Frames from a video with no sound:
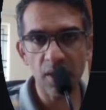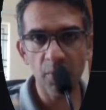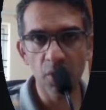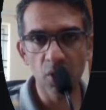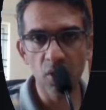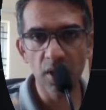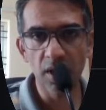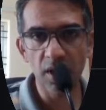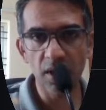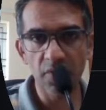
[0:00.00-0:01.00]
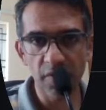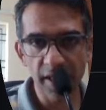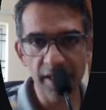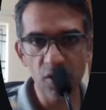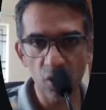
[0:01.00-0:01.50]
uploaded a
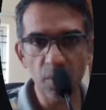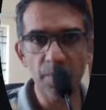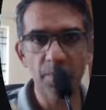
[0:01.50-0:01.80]
video,